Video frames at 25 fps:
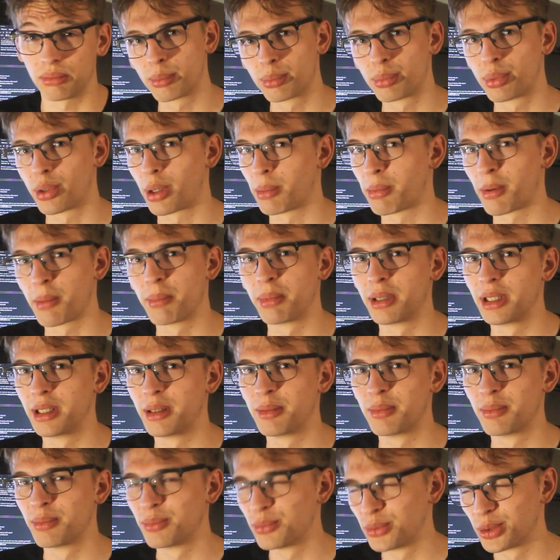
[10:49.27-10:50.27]

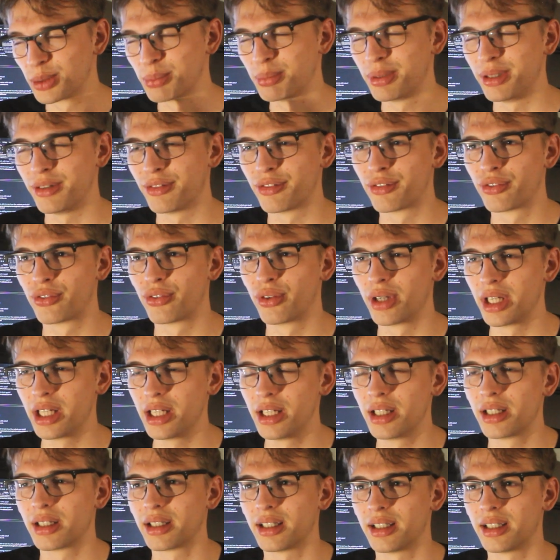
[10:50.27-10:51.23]
Probably would be free.